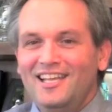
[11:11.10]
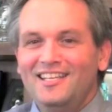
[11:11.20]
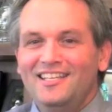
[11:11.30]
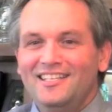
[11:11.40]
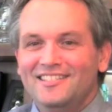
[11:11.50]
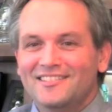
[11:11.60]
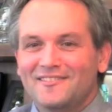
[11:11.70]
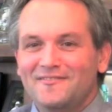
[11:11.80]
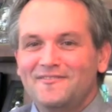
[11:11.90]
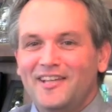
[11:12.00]
Katie Keys is
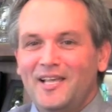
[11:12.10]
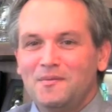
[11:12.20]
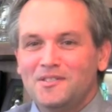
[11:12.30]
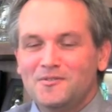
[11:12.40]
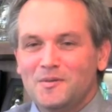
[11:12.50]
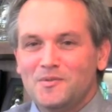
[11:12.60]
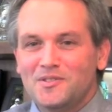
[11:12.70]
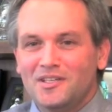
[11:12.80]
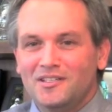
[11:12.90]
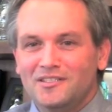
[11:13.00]
a fabulous
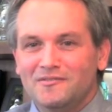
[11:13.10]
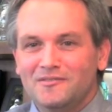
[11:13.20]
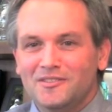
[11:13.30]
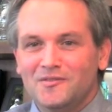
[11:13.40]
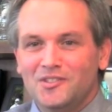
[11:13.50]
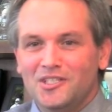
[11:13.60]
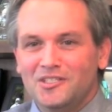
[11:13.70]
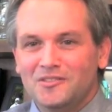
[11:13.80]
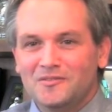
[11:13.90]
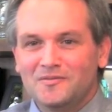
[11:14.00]
representative of
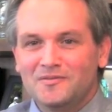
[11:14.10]
JU.